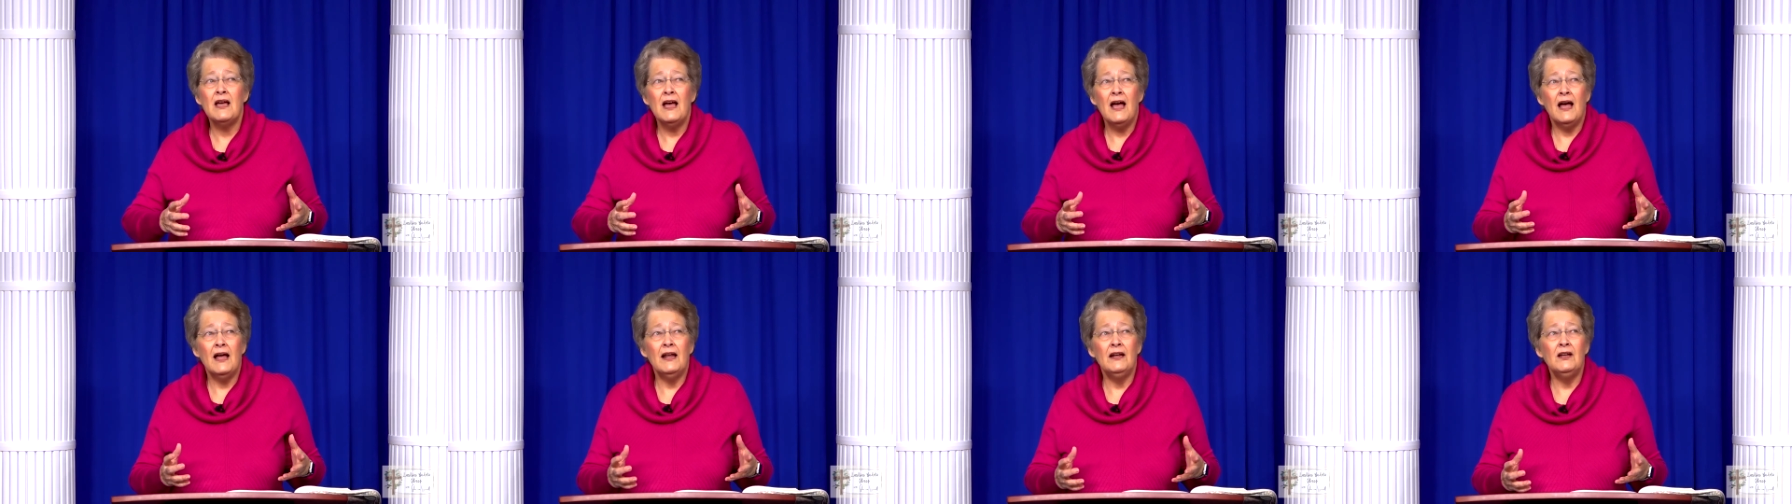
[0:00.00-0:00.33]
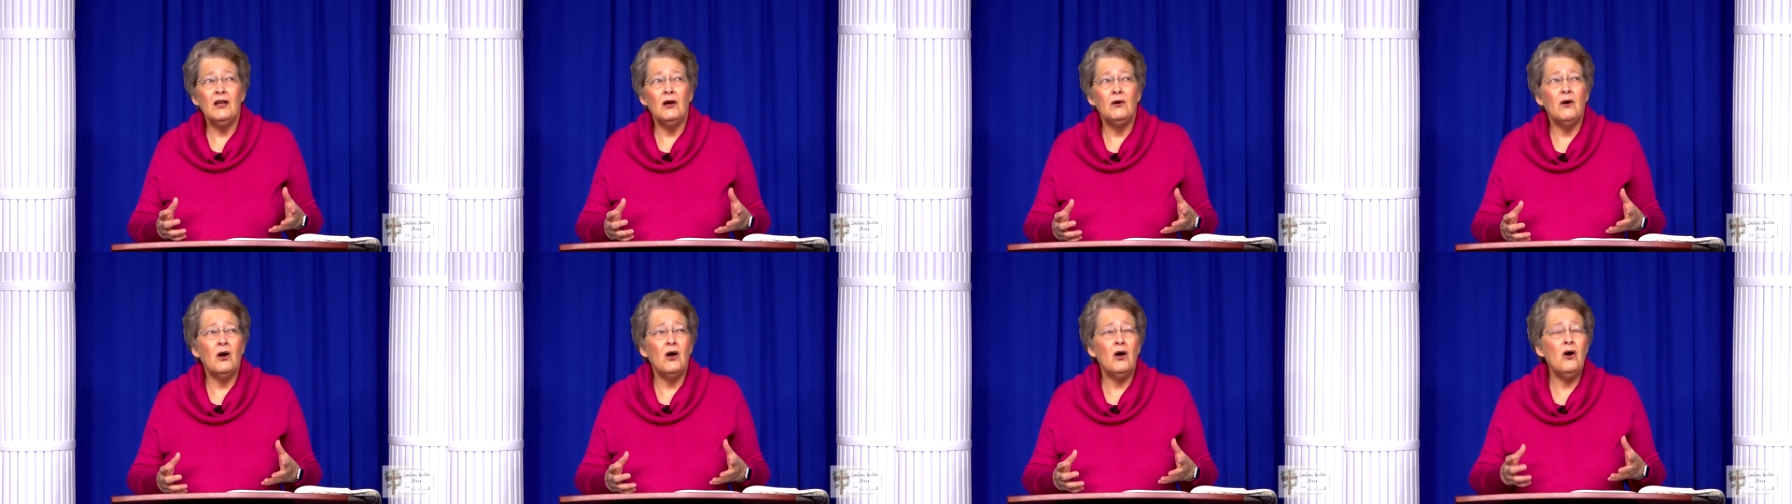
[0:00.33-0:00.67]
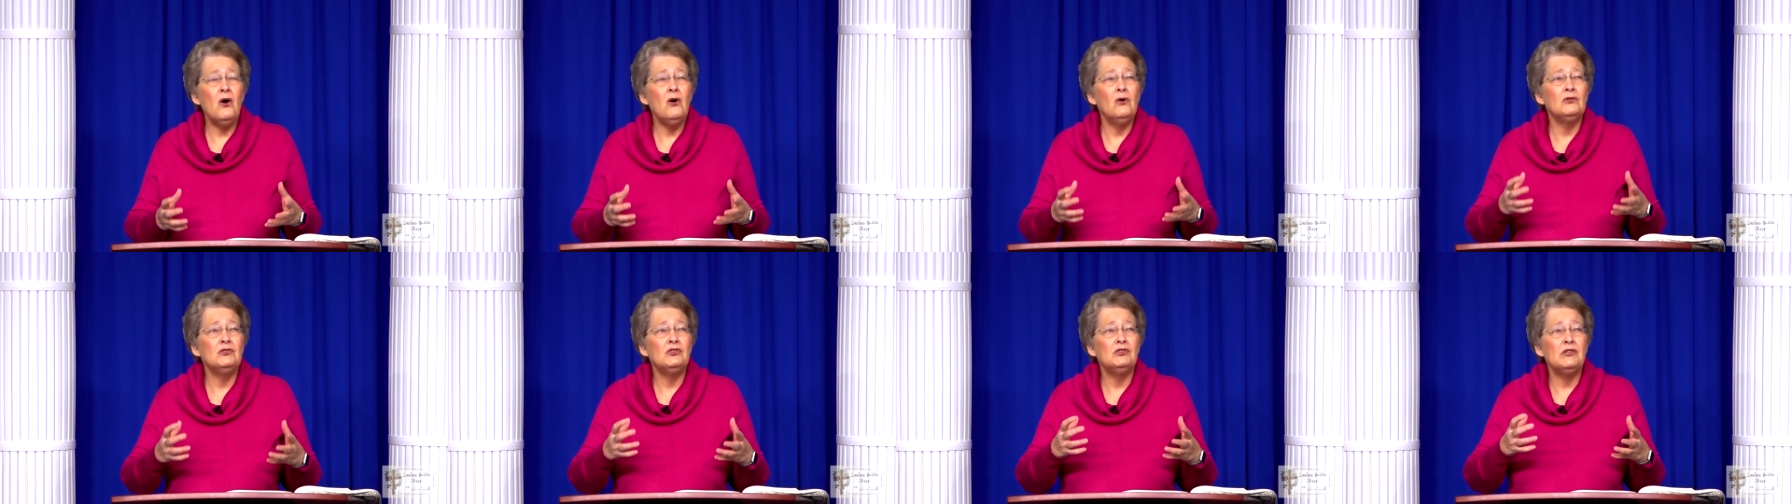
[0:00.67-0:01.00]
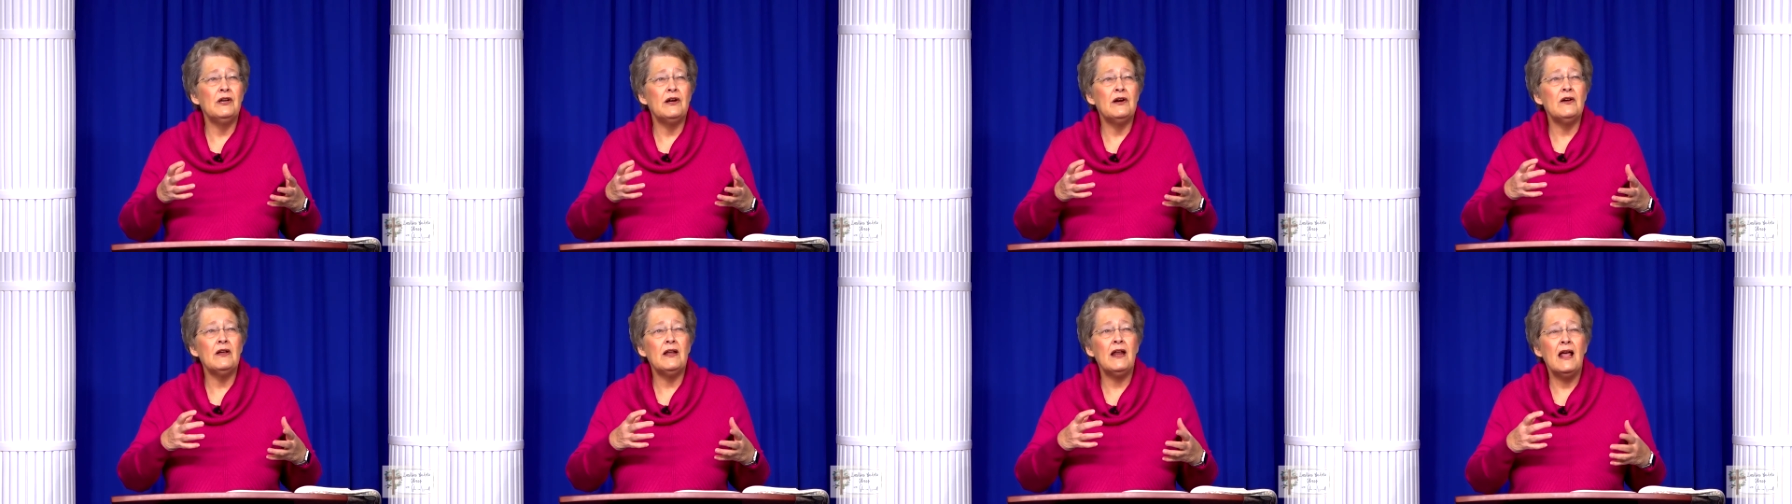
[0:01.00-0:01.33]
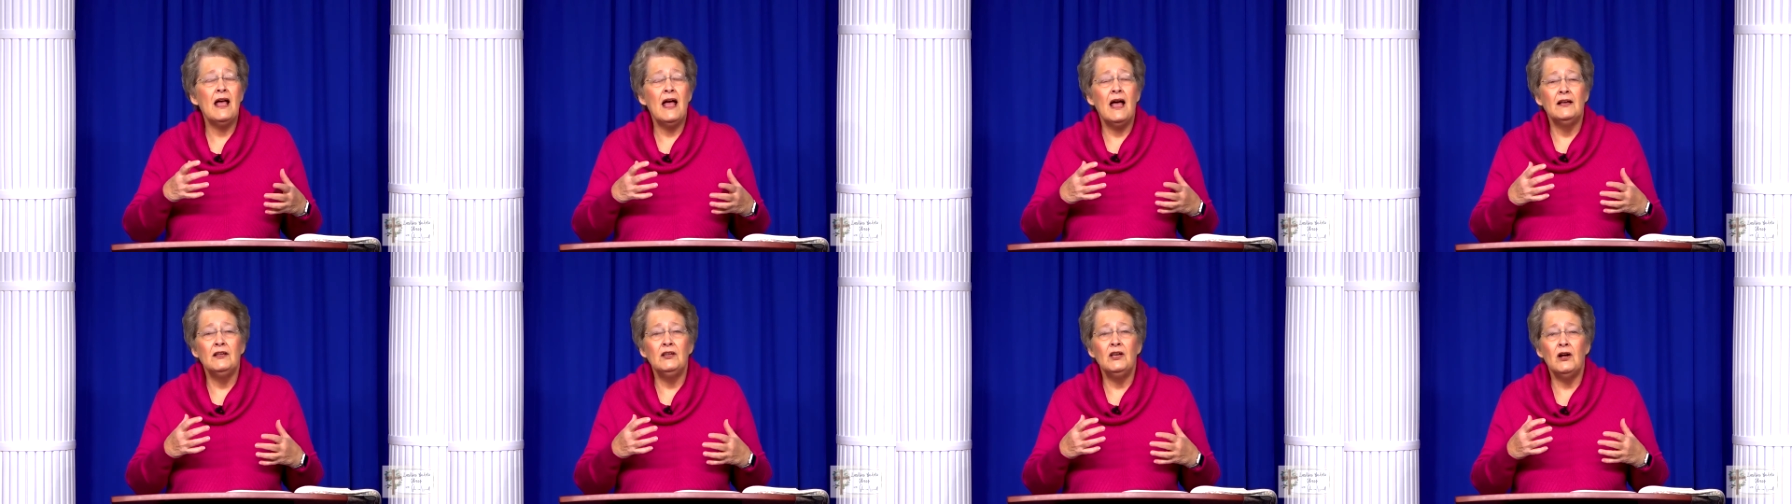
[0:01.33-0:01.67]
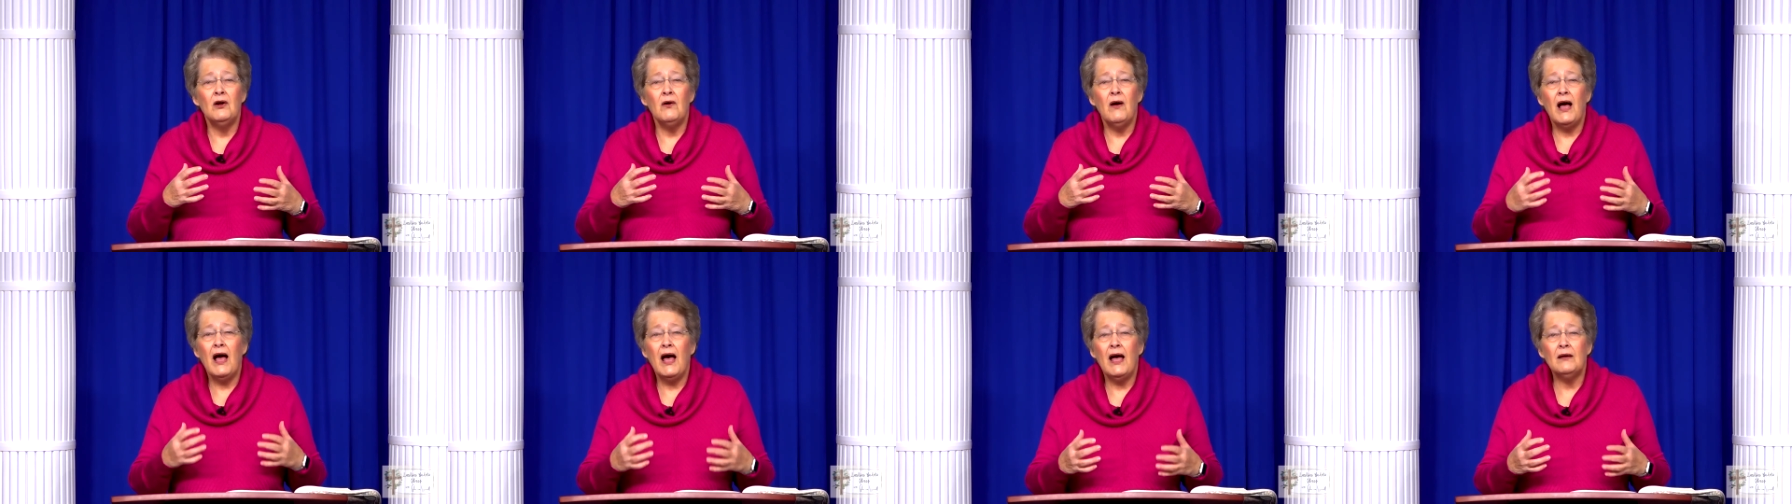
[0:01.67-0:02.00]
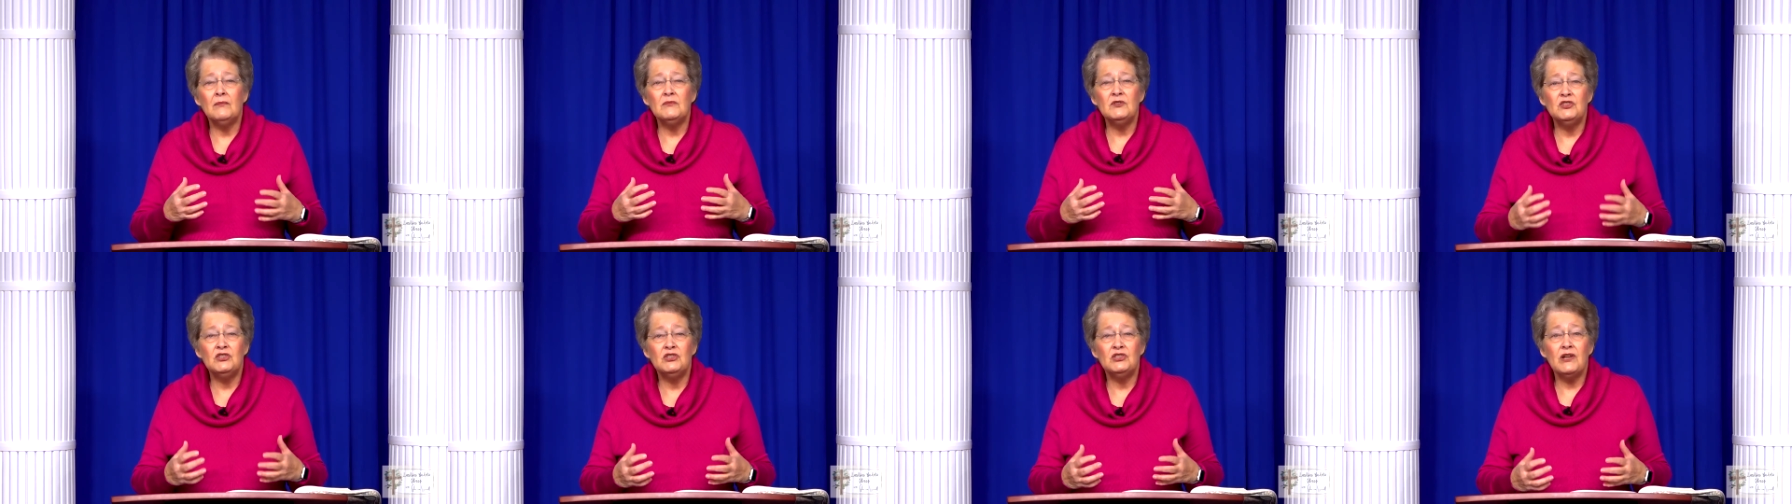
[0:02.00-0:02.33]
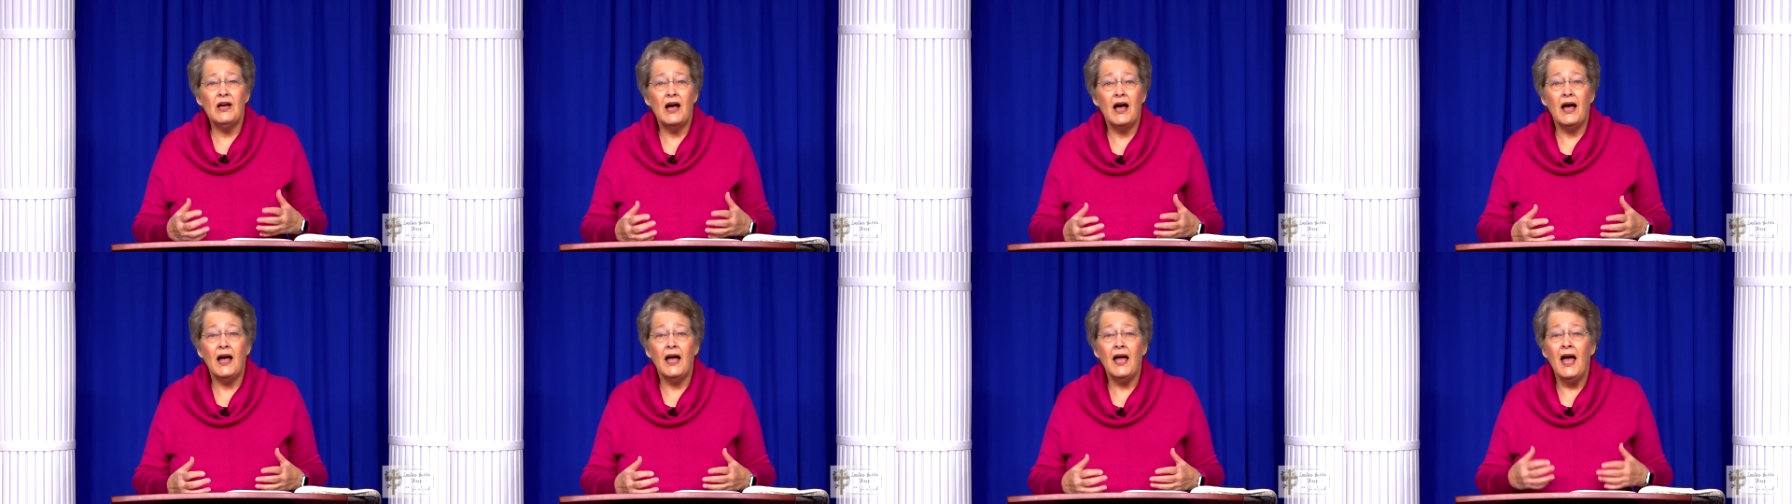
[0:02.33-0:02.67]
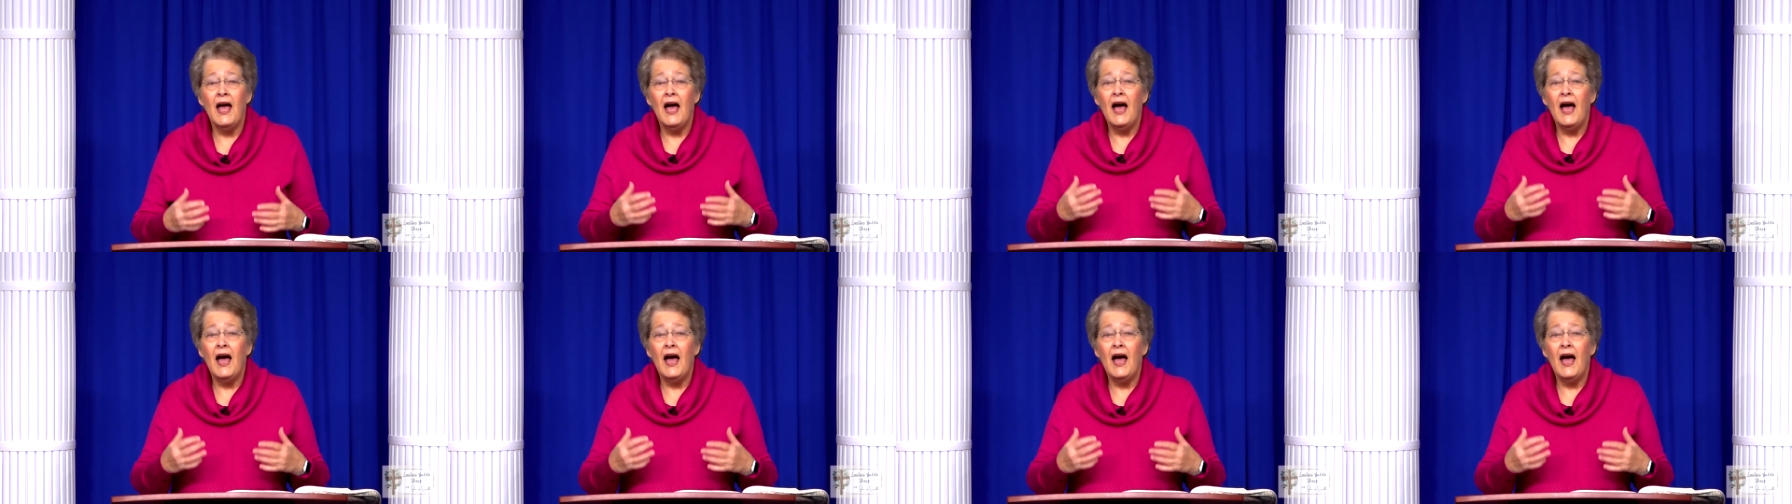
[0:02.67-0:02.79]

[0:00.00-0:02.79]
I know, oh, Sharon, you know, I'm shy.